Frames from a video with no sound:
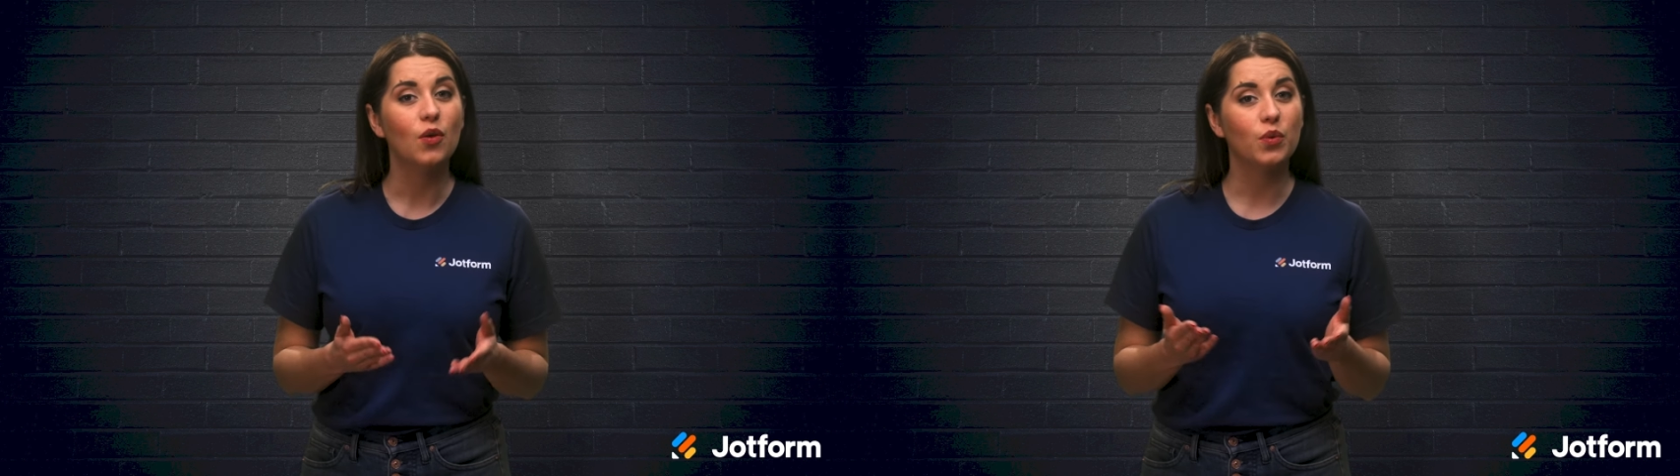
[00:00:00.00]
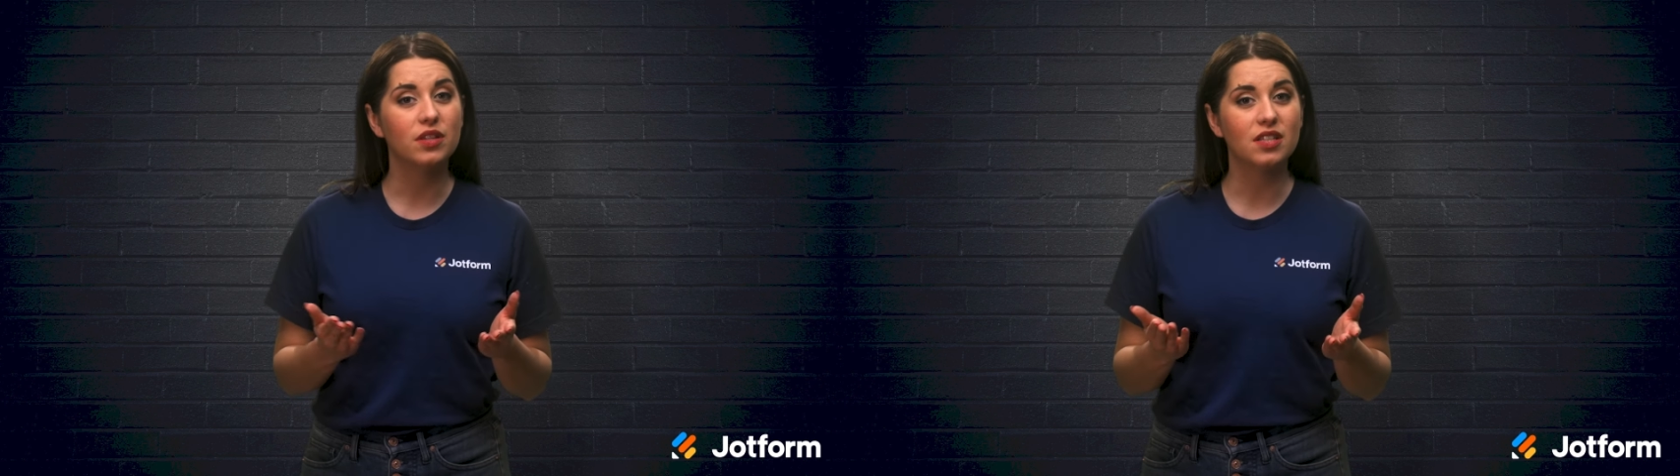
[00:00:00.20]

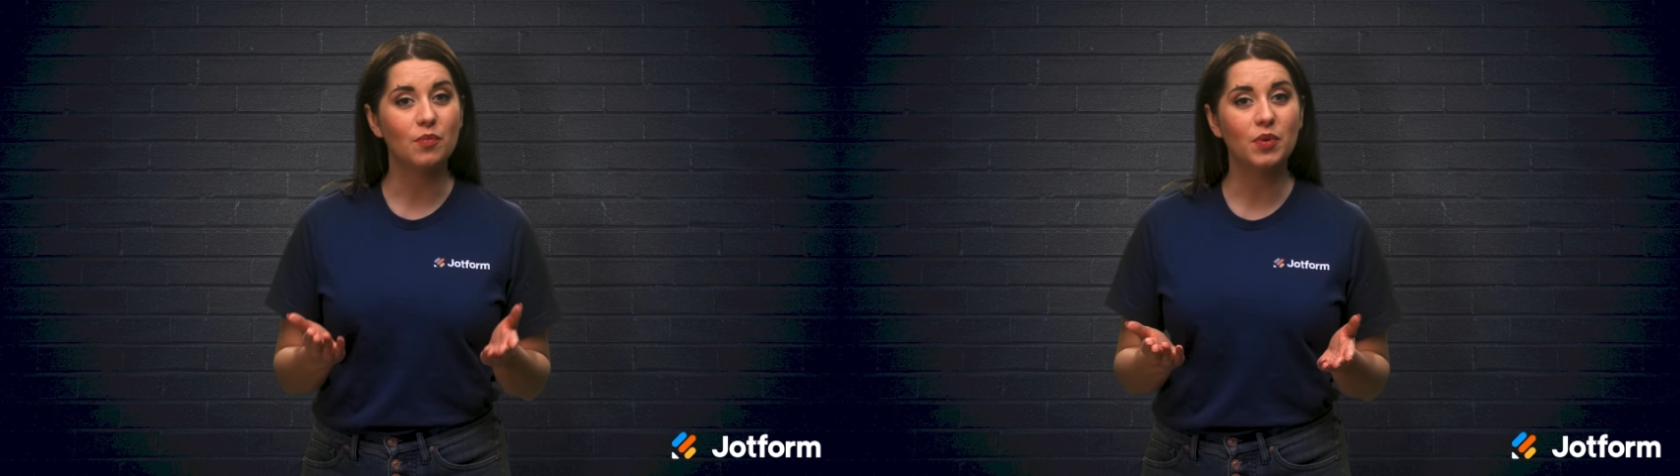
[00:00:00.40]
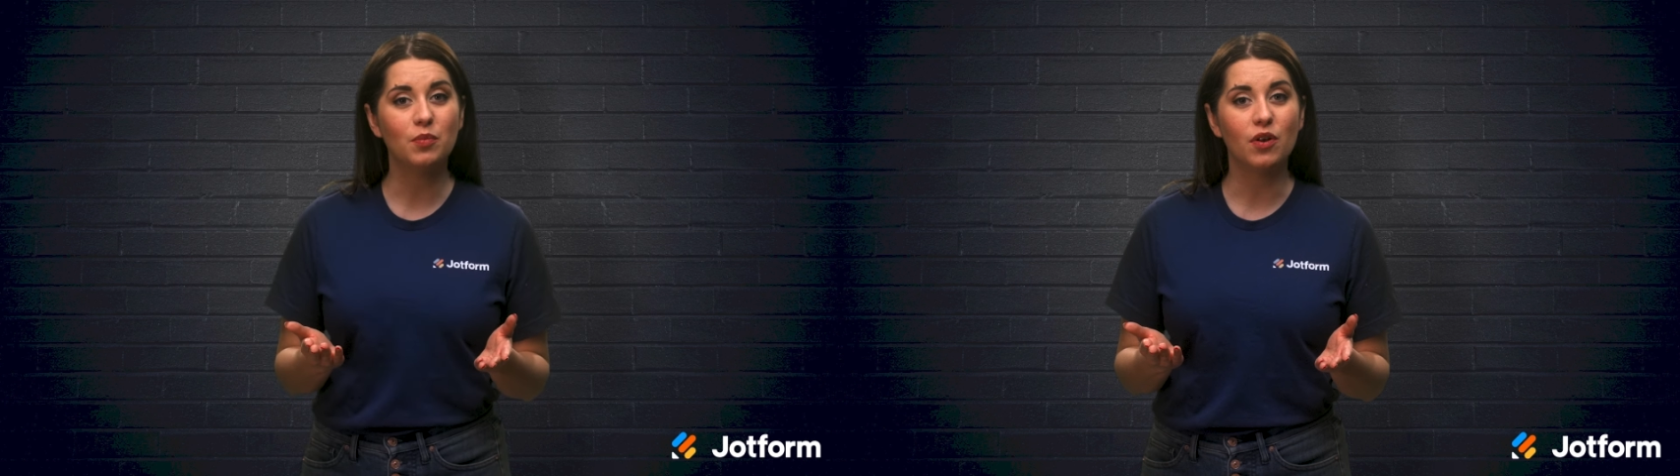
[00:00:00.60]
With
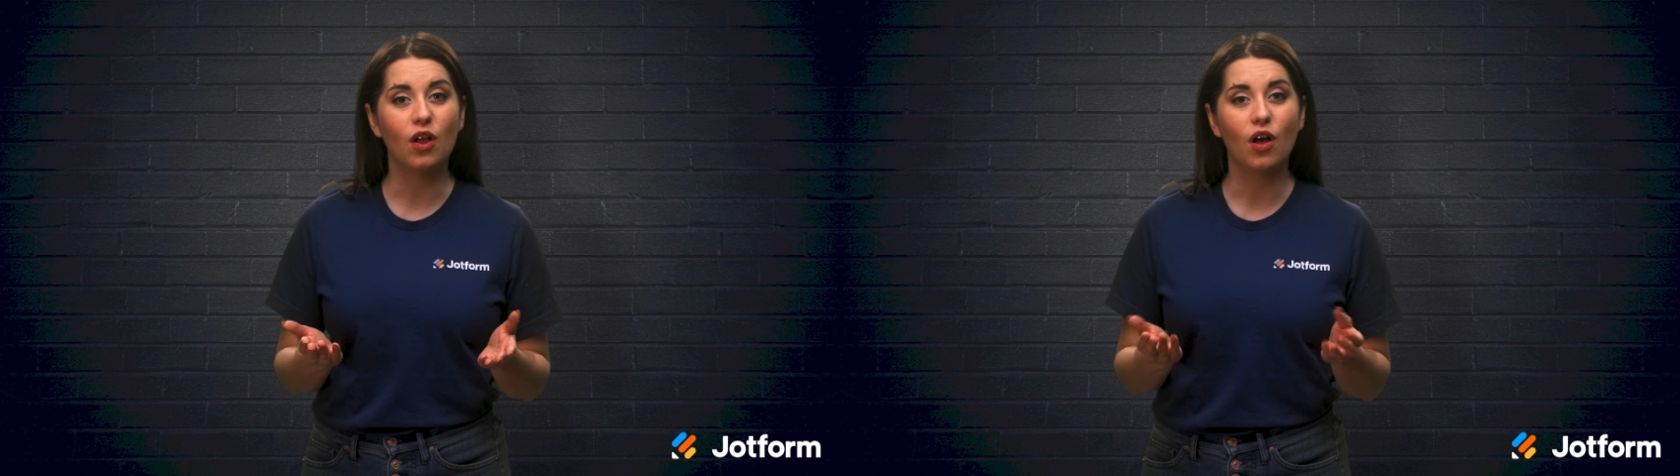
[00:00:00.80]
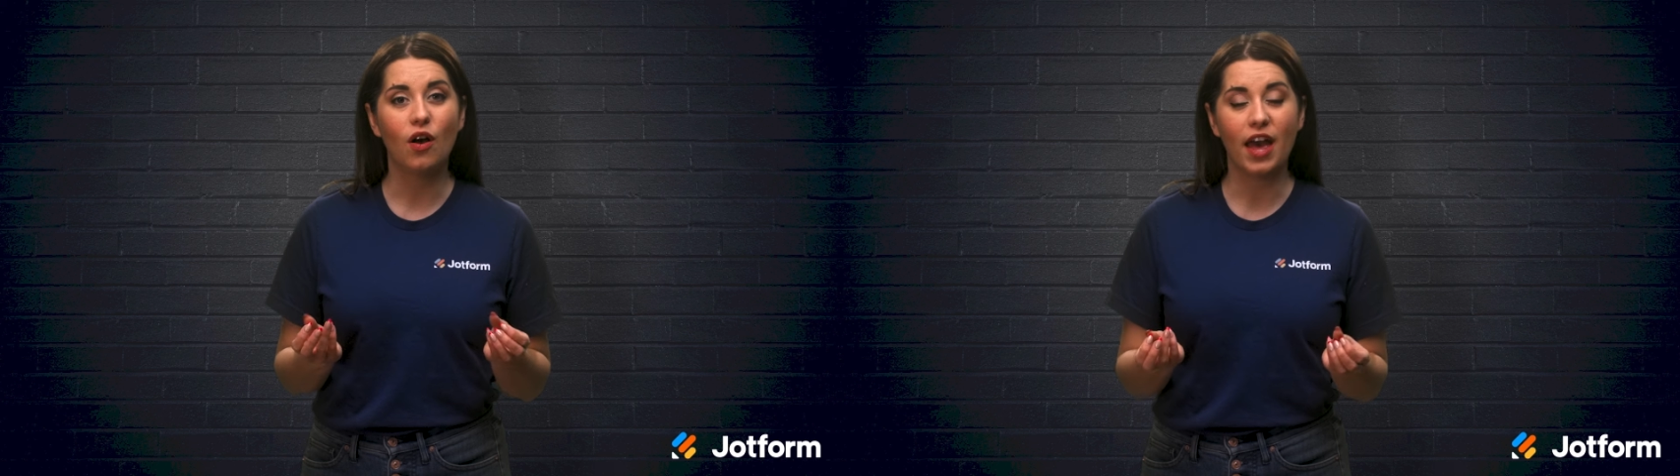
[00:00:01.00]
some people
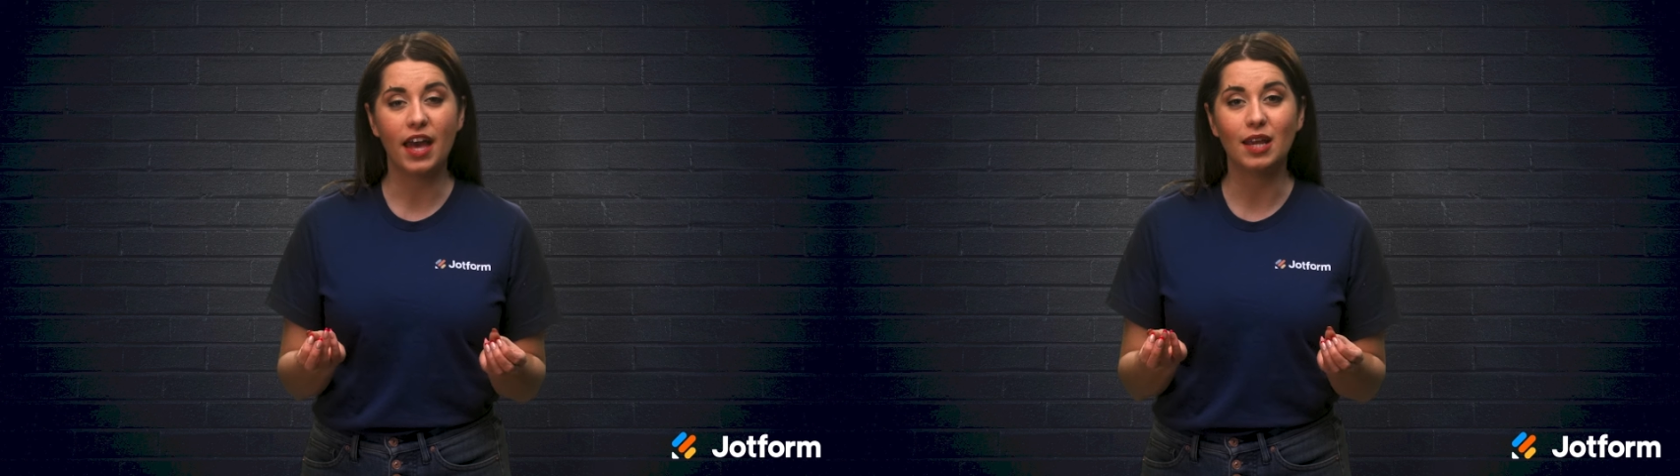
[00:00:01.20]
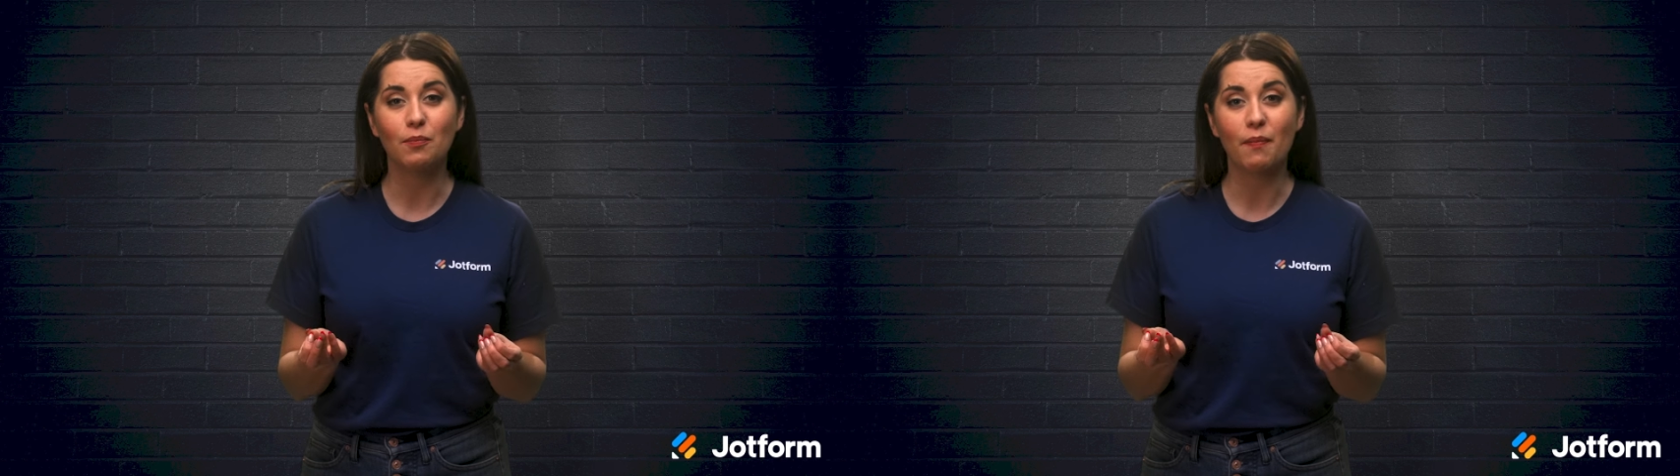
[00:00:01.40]
heading